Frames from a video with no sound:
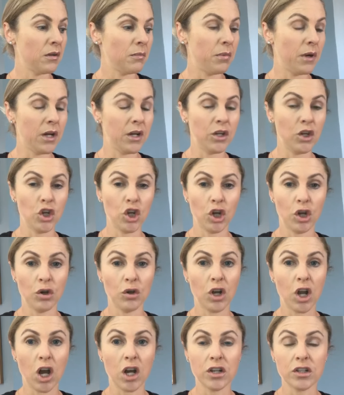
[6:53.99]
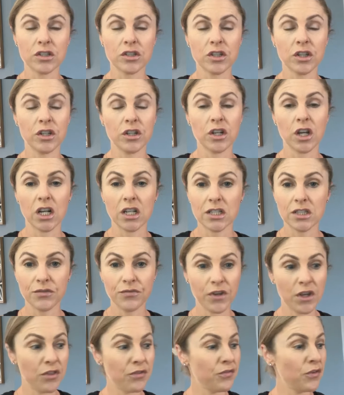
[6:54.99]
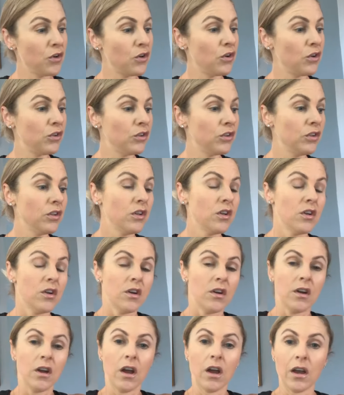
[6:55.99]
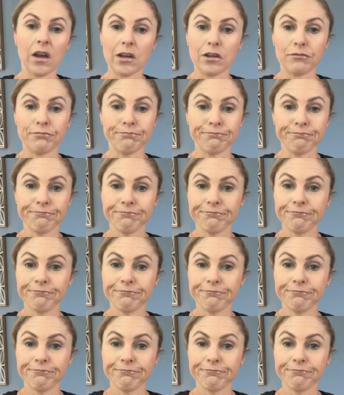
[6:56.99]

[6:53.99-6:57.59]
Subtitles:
But, you know, God is good. God is faithful. And